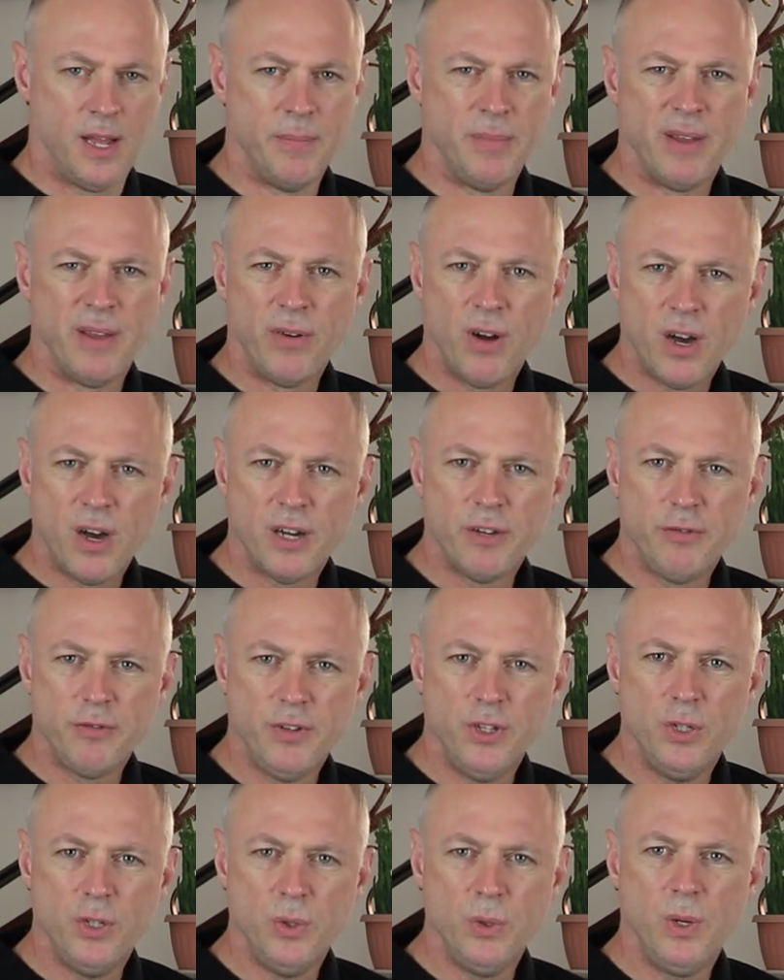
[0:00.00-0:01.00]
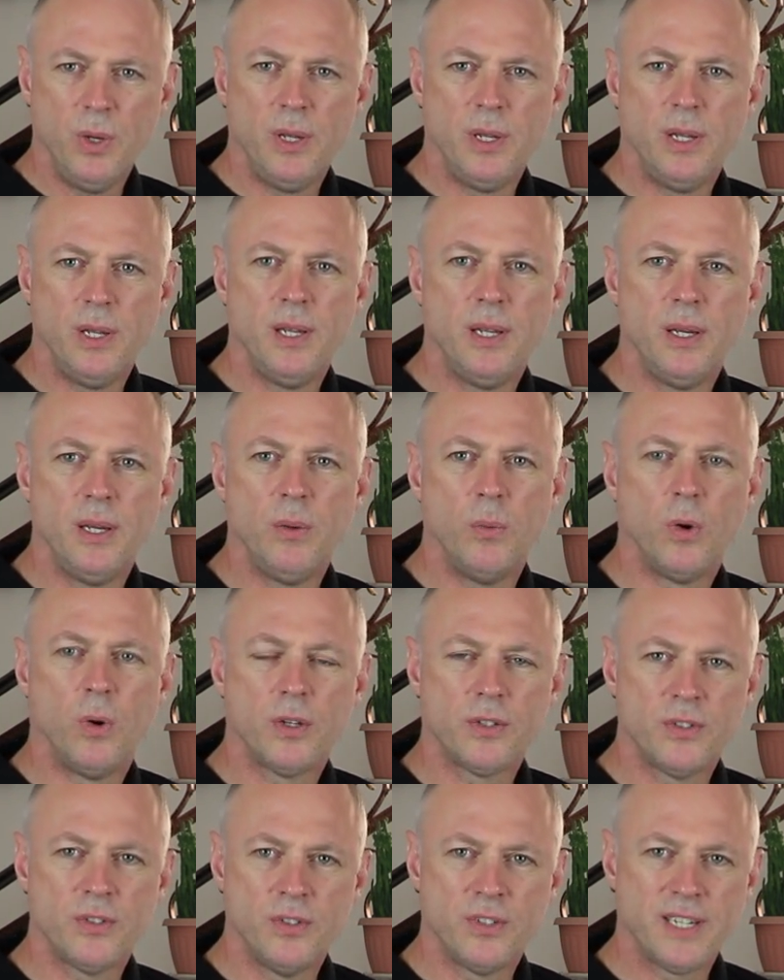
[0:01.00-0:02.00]
There are a few
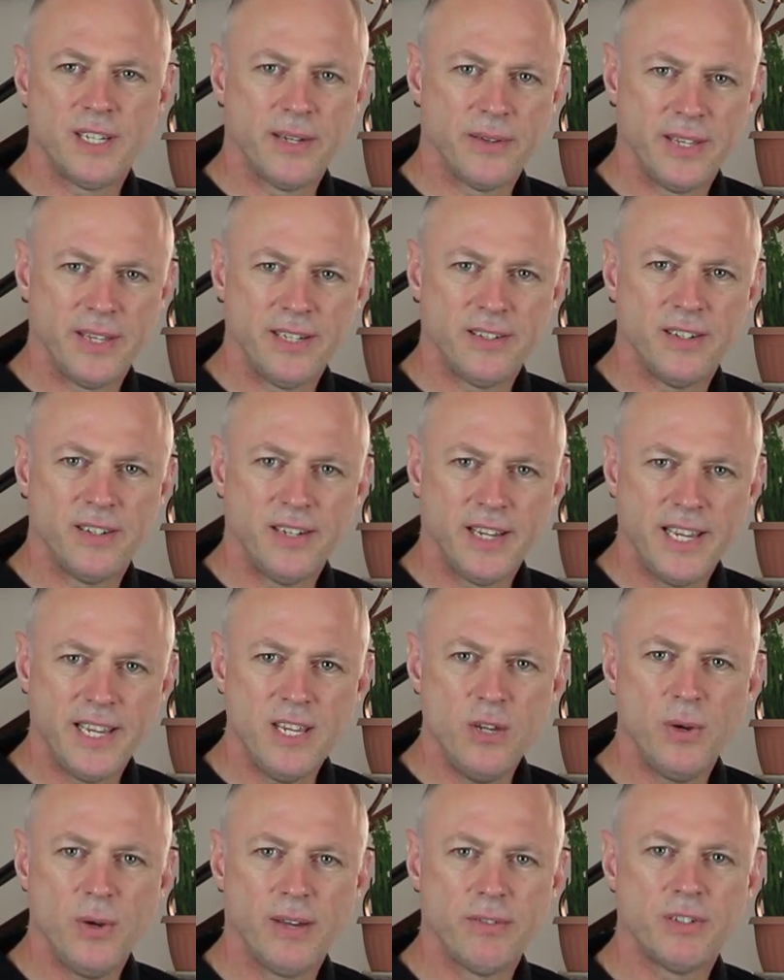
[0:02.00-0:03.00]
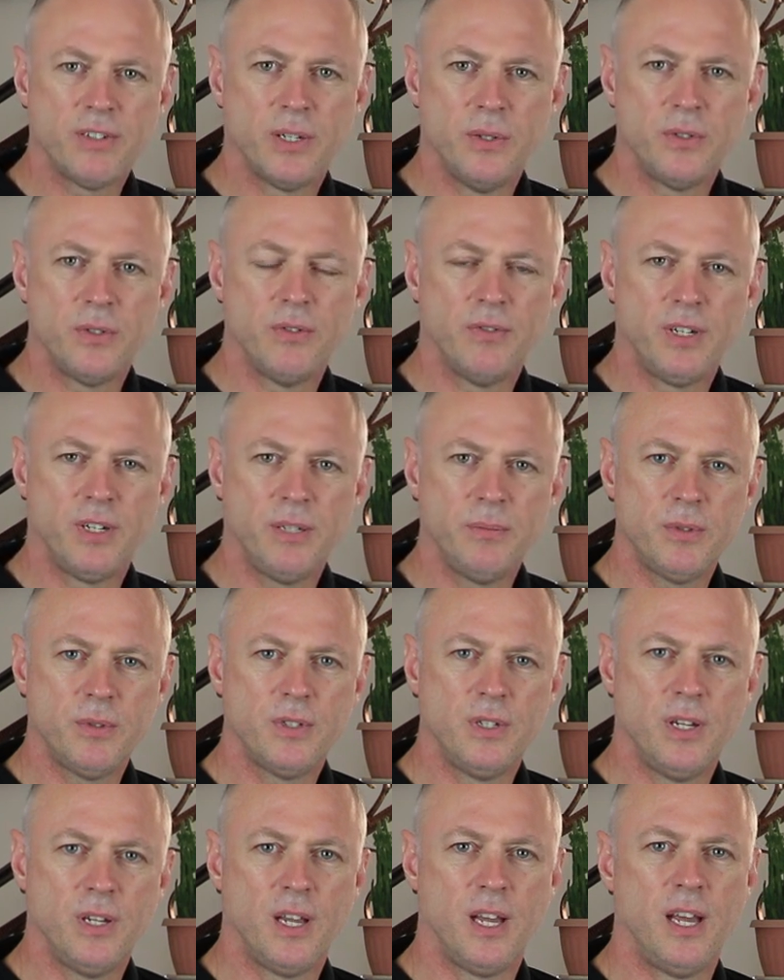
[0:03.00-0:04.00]
Watsons out there today who have coats of
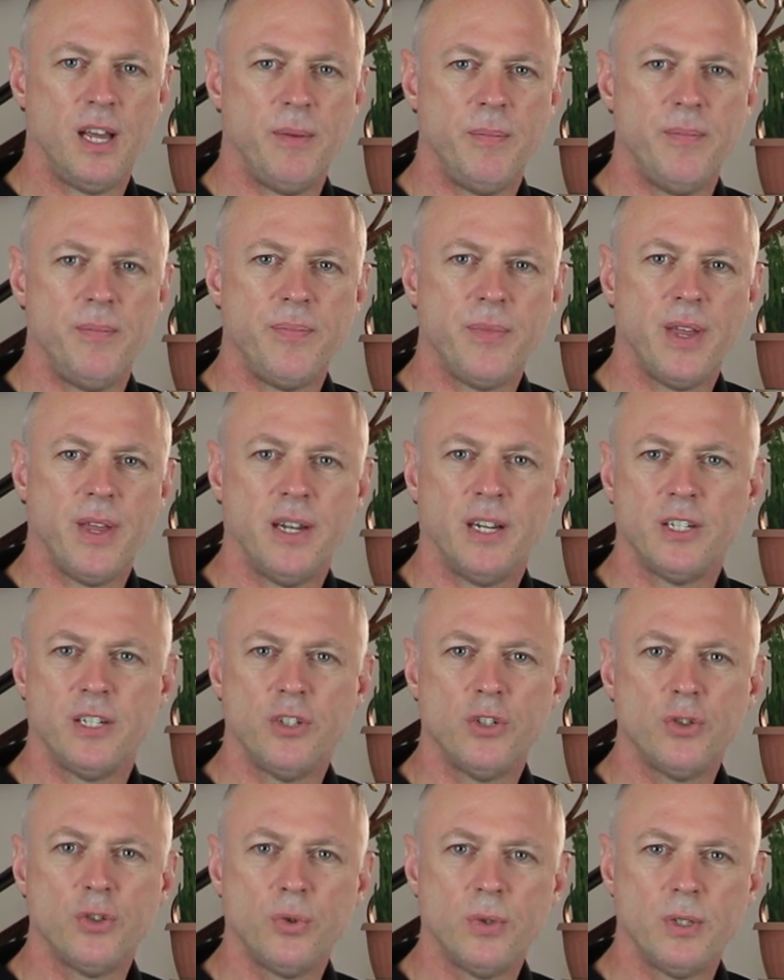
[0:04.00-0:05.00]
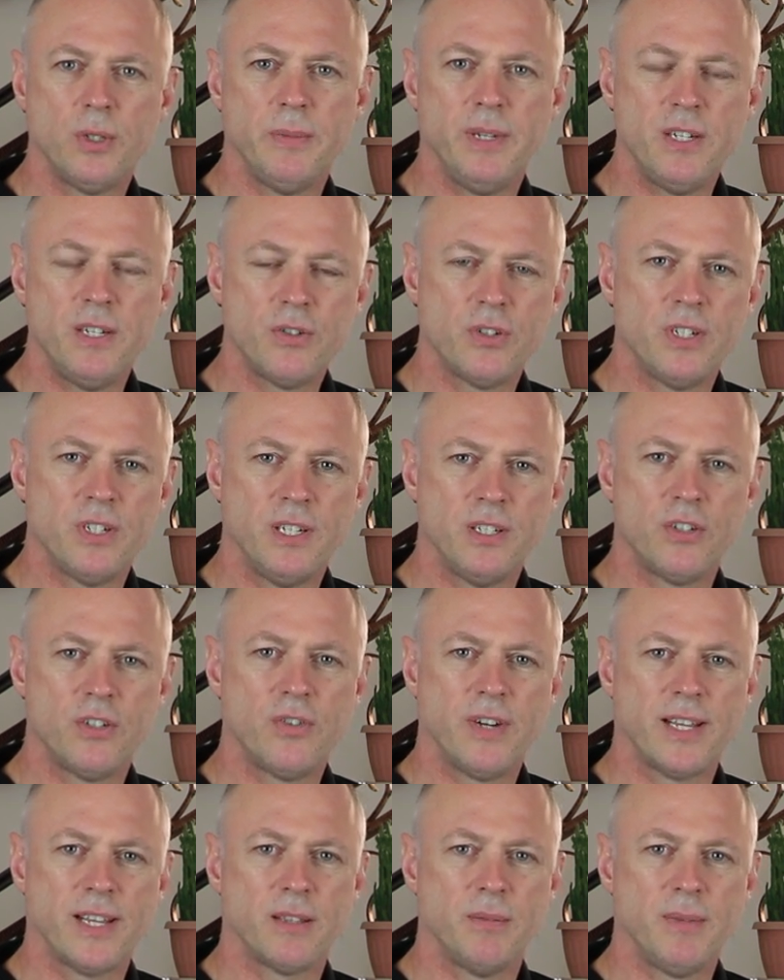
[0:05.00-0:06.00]
arms, and I just thought it'd be interesting to
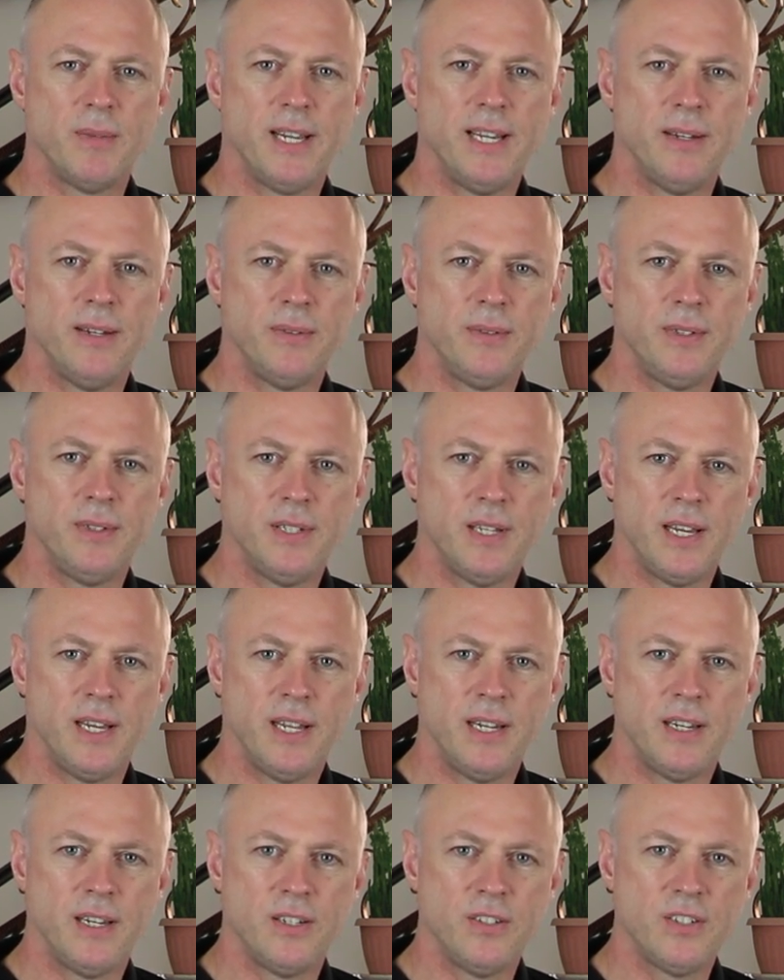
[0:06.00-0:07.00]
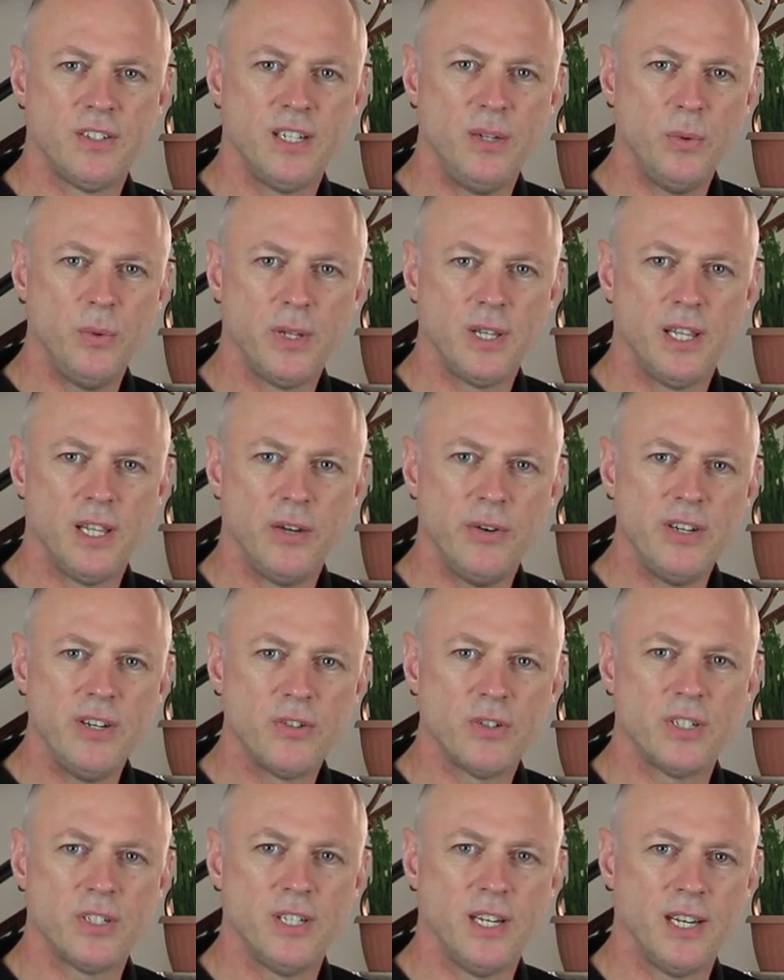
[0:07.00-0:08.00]
track them down and see whether they're
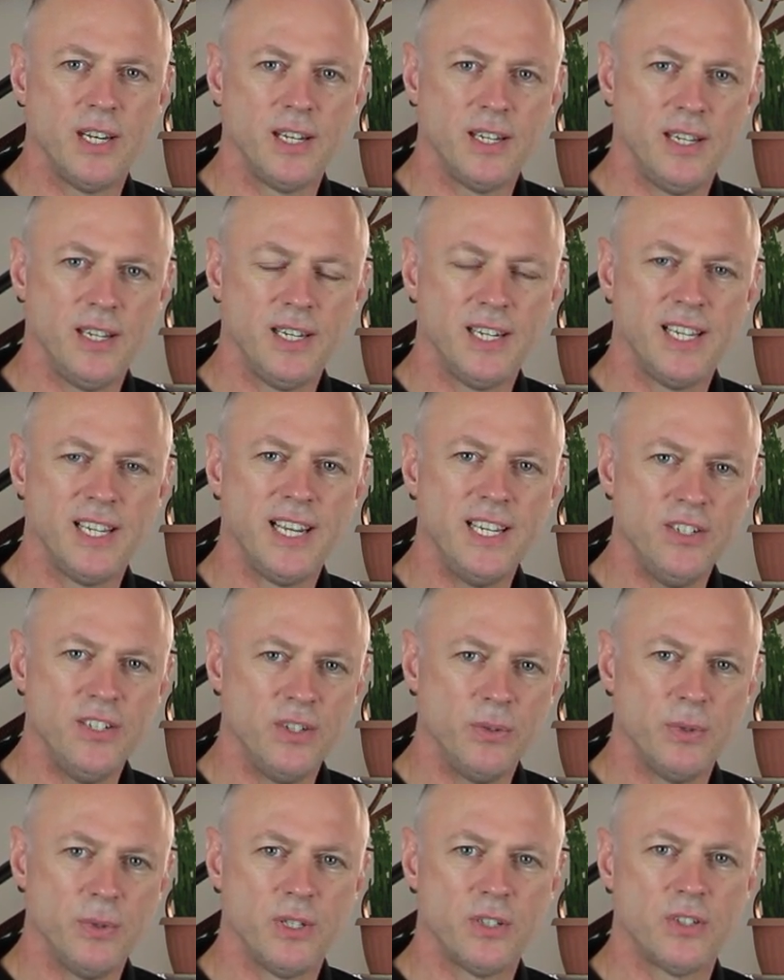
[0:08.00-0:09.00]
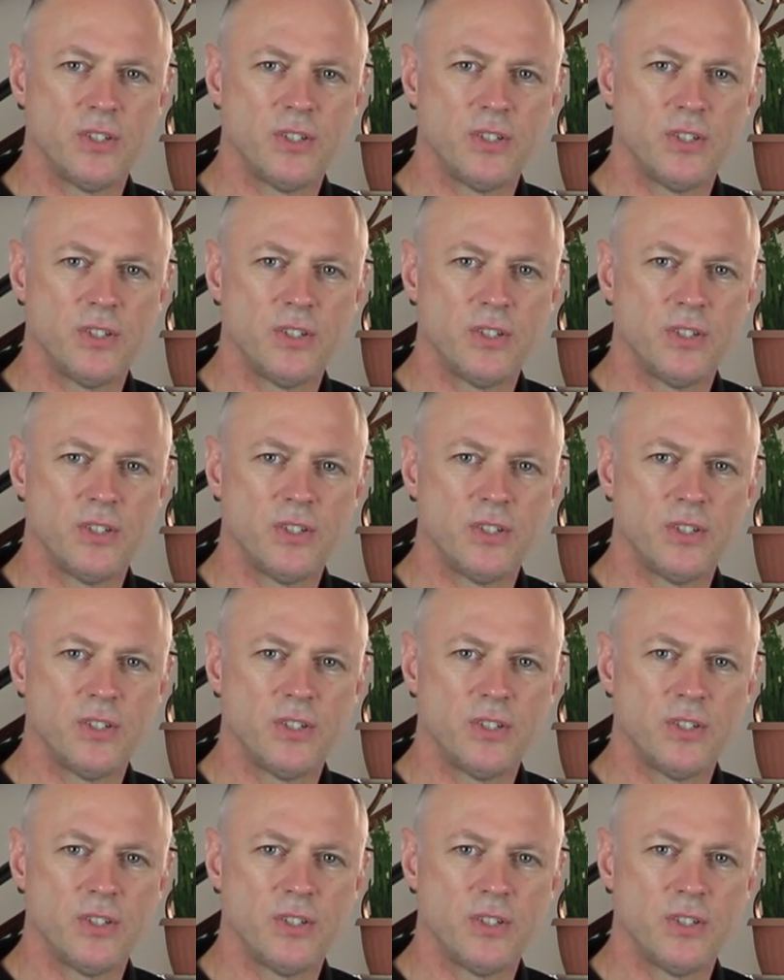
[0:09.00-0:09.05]
interested in engaging with the